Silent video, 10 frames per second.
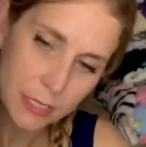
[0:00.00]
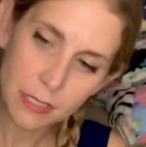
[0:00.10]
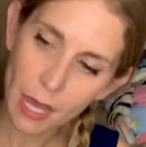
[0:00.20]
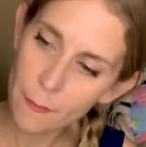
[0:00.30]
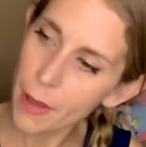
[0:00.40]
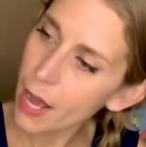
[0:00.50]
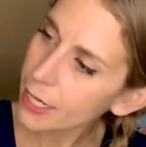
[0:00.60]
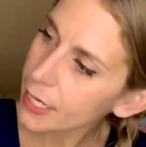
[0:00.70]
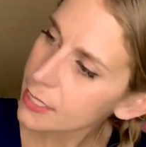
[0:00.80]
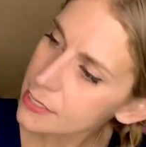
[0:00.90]
It's got
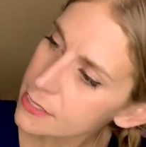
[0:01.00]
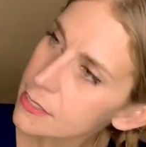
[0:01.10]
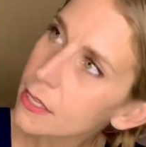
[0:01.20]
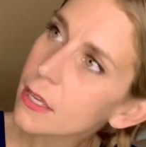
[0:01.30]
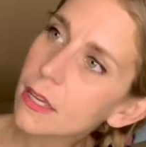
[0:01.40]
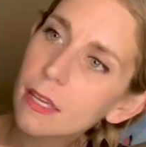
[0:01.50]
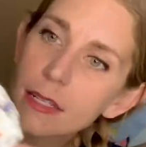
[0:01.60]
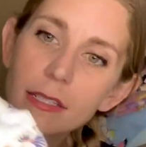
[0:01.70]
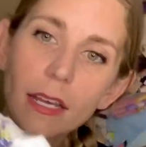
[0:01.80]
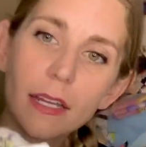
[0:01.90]
pockets.
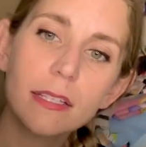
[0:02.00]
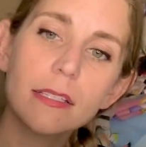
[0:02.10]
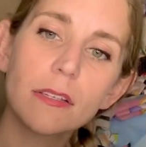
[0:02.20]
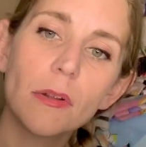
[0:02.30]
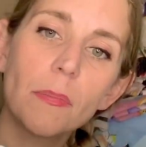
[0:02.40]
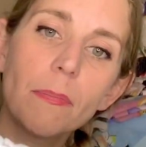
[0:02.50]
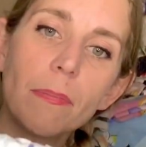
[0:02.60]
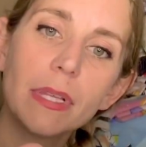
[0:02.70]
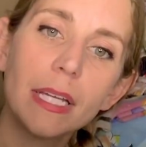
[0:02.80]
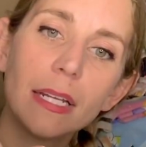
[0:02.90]
It's got these little
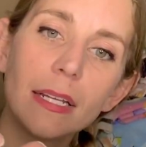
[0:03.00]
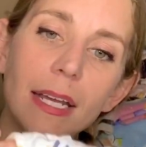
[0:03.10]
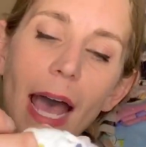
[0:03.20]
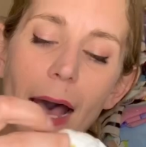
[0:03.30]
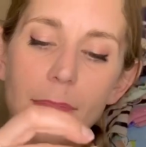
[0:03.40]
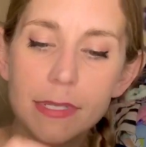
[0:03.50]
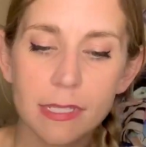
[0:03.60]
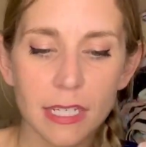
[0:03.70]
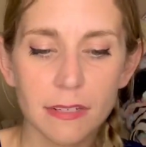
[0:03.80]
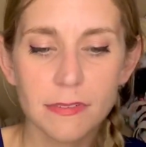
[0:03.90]
pleated cap
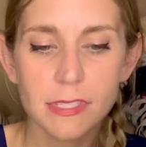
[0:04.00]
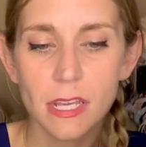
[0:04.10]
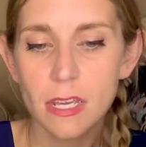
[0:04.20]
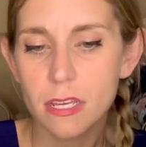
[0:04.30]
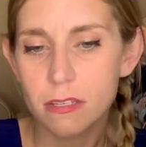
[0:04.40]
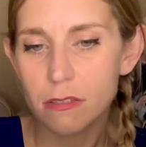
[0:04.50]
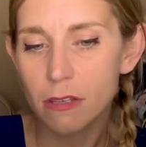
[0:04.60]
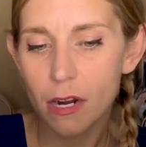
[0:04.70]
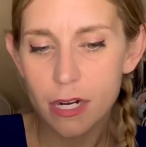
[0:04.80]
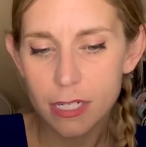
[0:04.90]
sleeves.
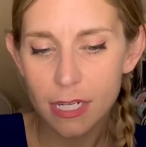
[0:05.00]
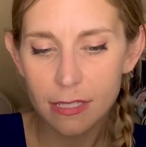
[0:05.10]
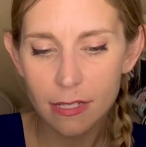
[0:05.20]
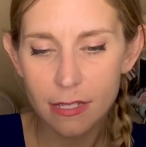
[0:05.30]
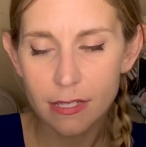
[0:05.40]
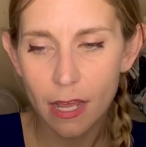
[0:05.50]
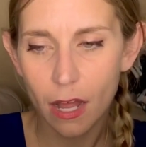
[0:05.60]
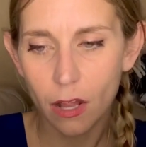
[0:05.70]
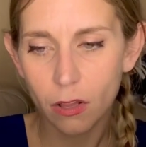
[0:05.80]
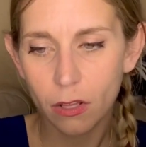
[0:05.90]
Zara doesn't
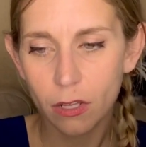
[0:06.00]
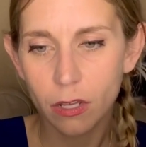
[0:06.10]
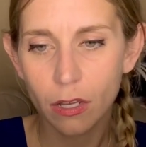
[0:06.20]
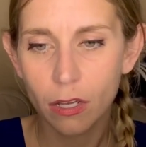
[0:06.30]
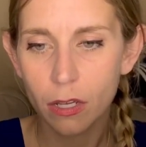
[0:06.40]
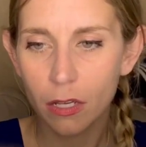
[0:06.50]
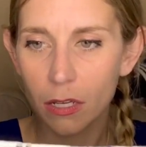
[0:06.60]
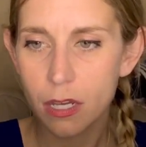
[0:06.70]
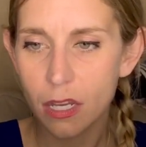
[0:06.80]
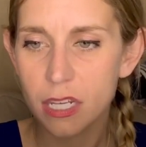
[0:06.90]
sell
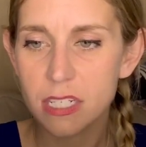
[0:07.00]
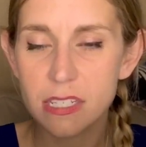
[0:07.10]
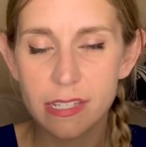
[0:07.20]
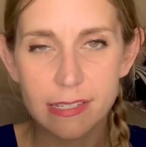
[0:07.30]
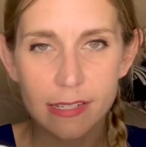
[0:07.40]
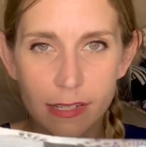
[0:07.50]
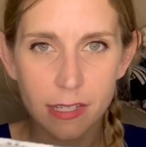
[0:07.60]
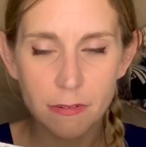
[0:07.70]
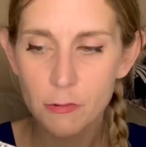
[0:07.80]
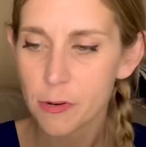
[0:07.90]

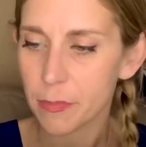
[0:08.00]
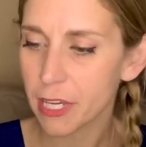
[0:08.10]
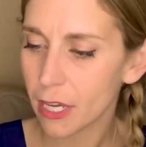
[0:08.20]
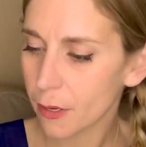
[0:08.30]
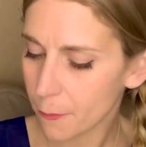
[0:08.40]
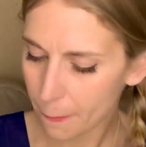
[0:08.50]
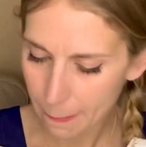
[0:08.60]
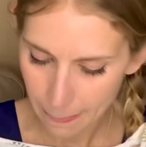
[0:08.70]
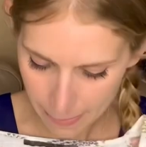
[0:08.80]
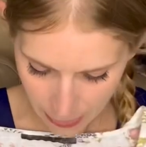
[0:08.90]
consistently for me,
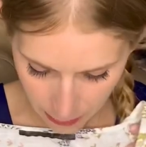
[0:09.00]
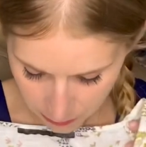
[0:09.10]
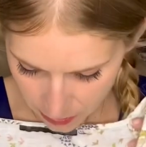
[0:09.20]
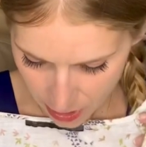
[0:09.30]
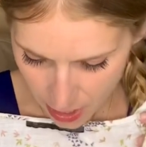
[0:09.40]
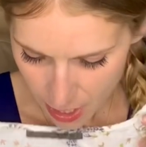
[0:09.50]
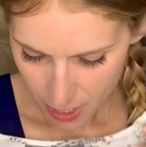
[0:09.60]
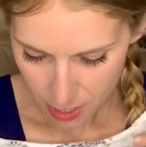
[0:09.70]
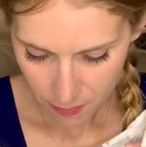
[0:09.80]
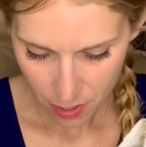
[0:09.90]

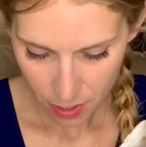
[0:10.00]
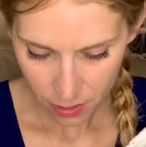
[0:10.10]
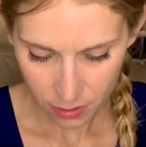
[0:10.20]
um,